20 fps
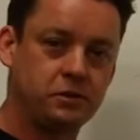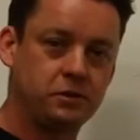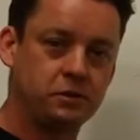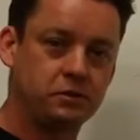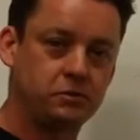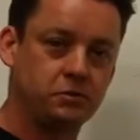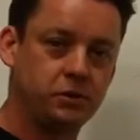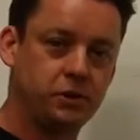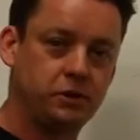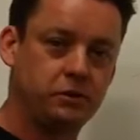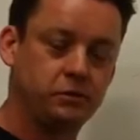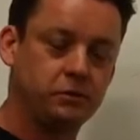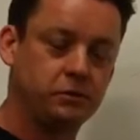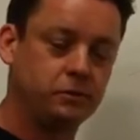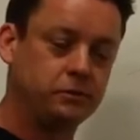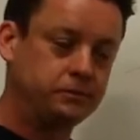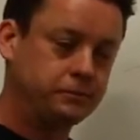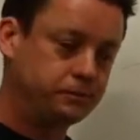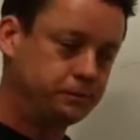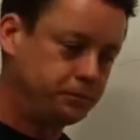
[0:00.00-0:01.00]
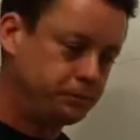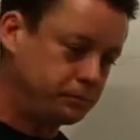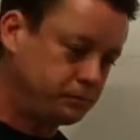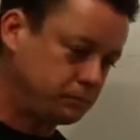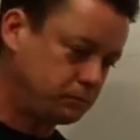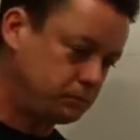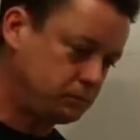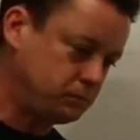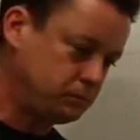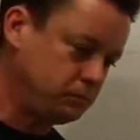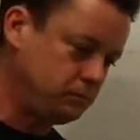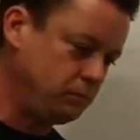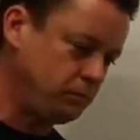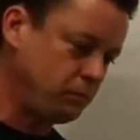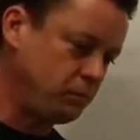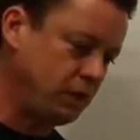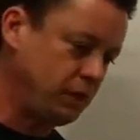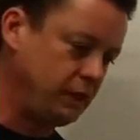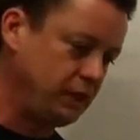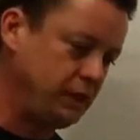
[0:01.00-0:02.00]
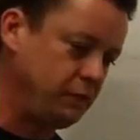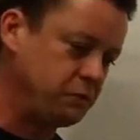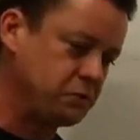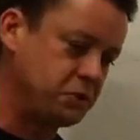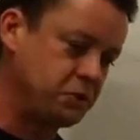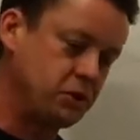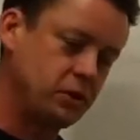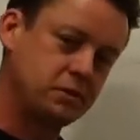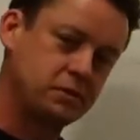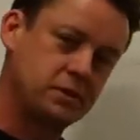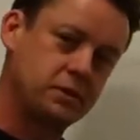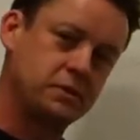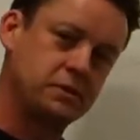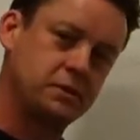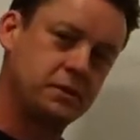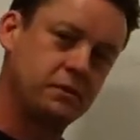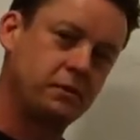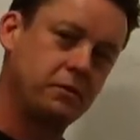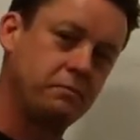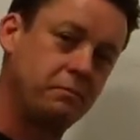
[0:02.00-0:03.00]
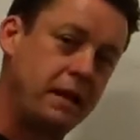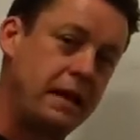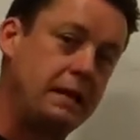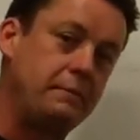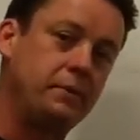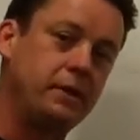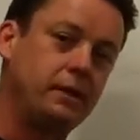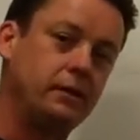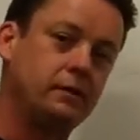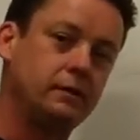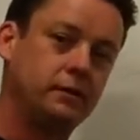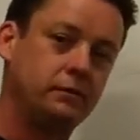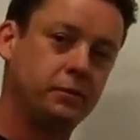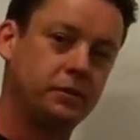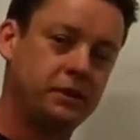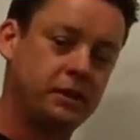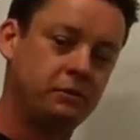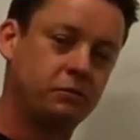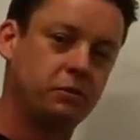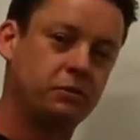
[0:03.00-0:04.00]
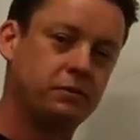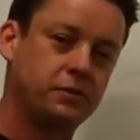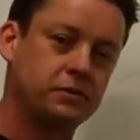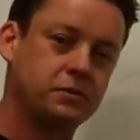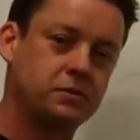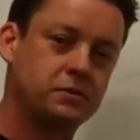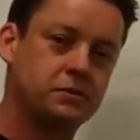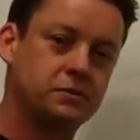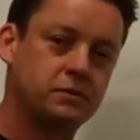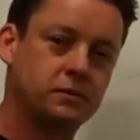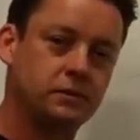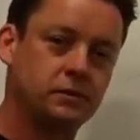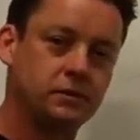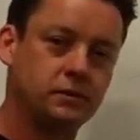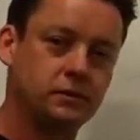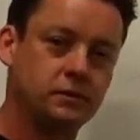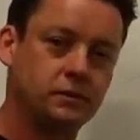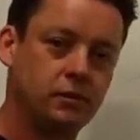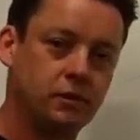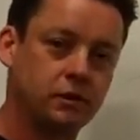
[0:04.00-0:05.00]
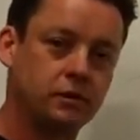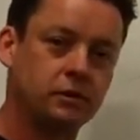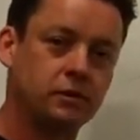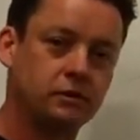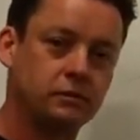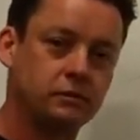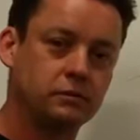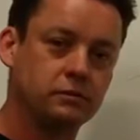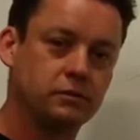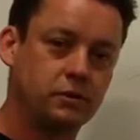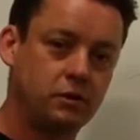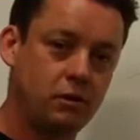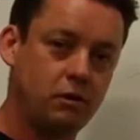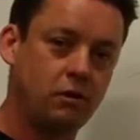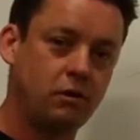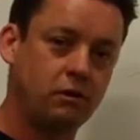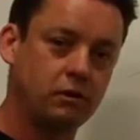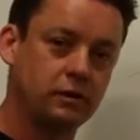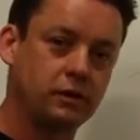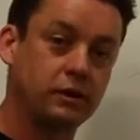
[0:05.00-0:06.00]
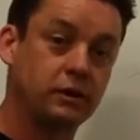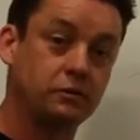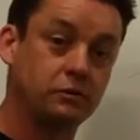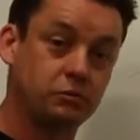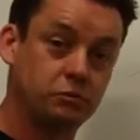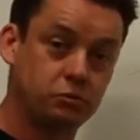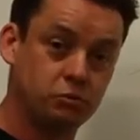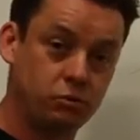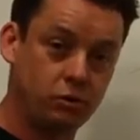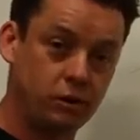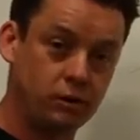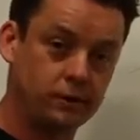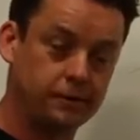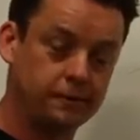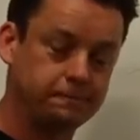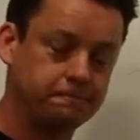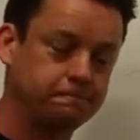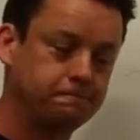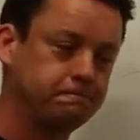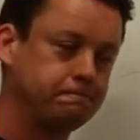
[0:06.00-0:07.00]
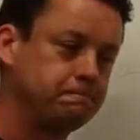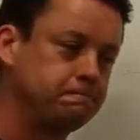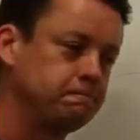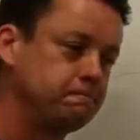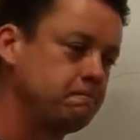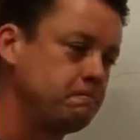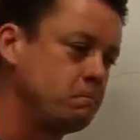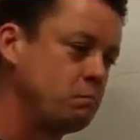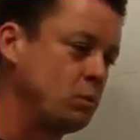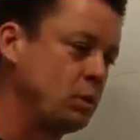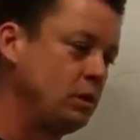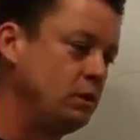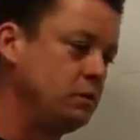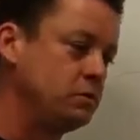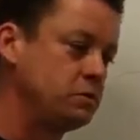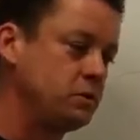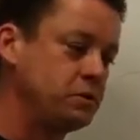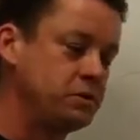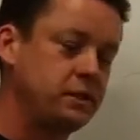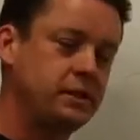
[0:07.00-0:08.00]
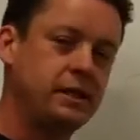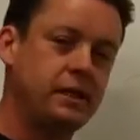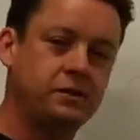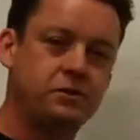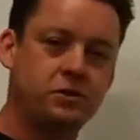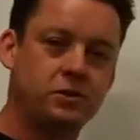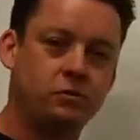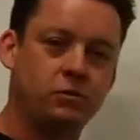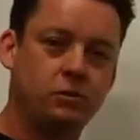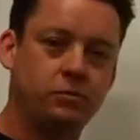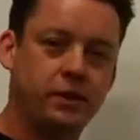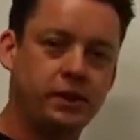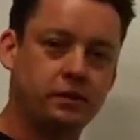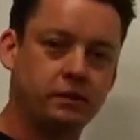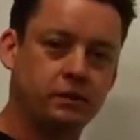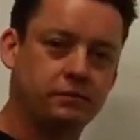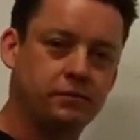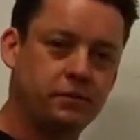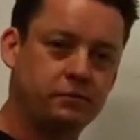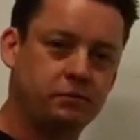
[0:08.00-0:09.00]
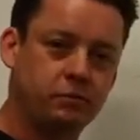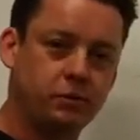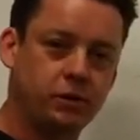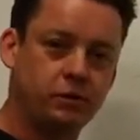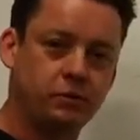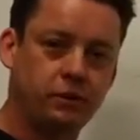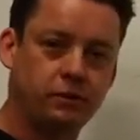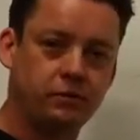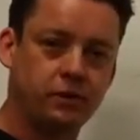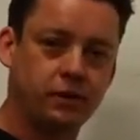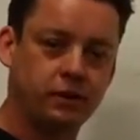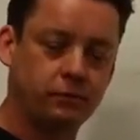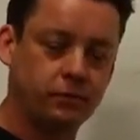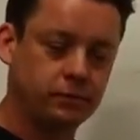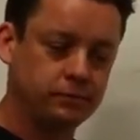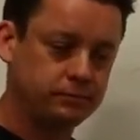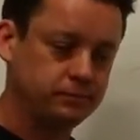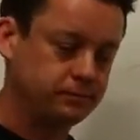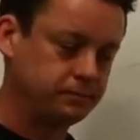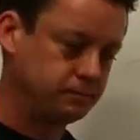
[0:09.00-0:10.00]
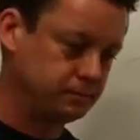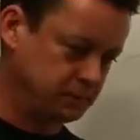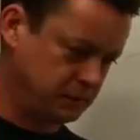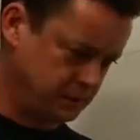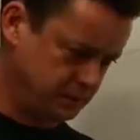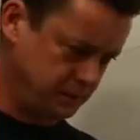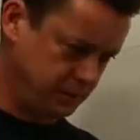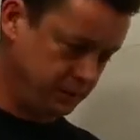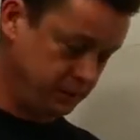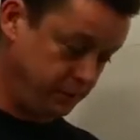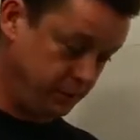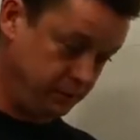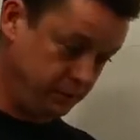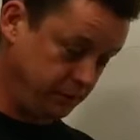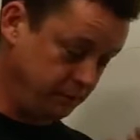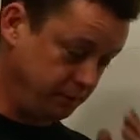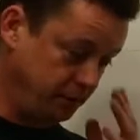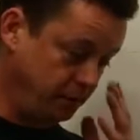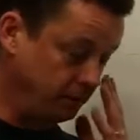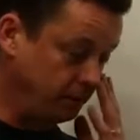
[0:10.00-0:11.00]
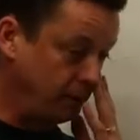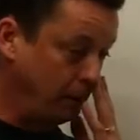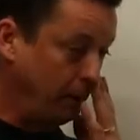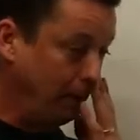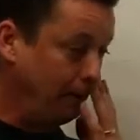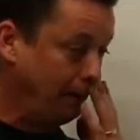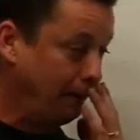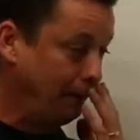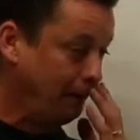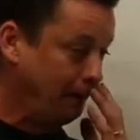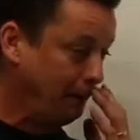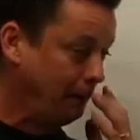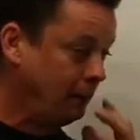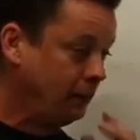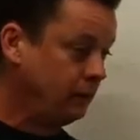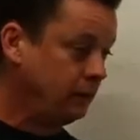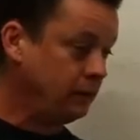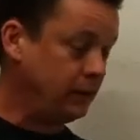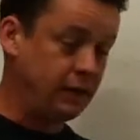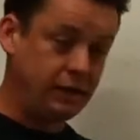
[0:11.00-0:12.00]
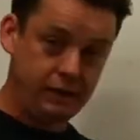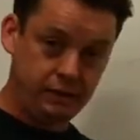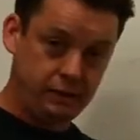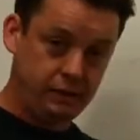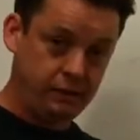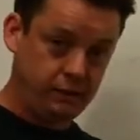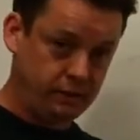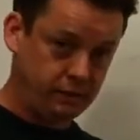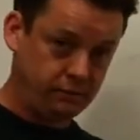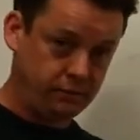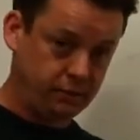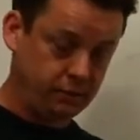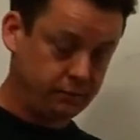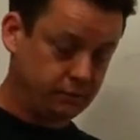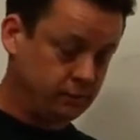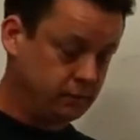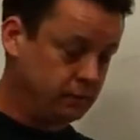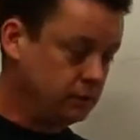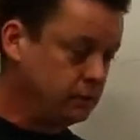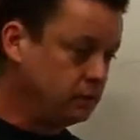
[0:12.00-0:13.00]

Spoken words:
It looked really cool. And he was just considering maybe he would get rid of his Honda car and get a truck. So I said, yeah, sure, we'll make a lift kit for you whenever you go in, because I knew he would never go in. And he never did.